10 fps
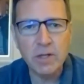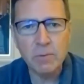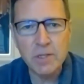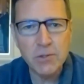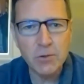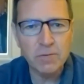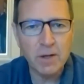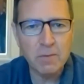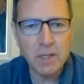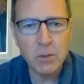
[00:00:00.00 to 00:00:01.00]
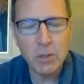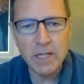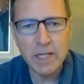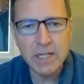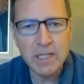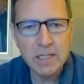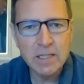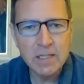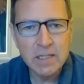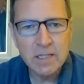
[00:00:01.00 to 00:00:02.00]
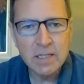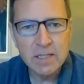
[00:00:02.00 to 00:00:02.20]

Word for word: when you drove down Magnolia Lane? Oh